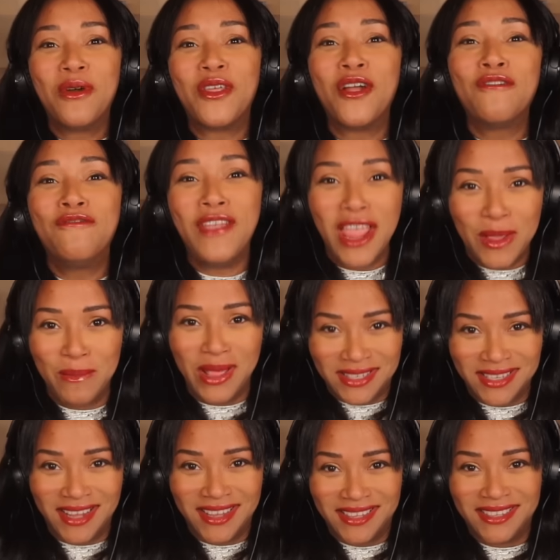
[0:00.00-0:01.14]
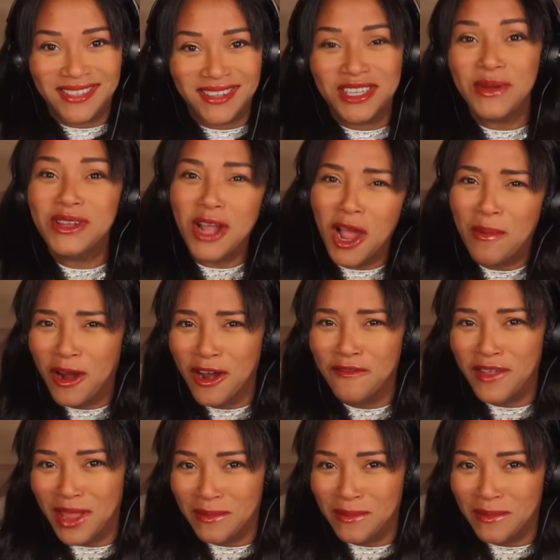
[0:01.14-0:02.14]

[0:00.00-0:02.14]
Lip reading: her fake business. Should we talk about her fake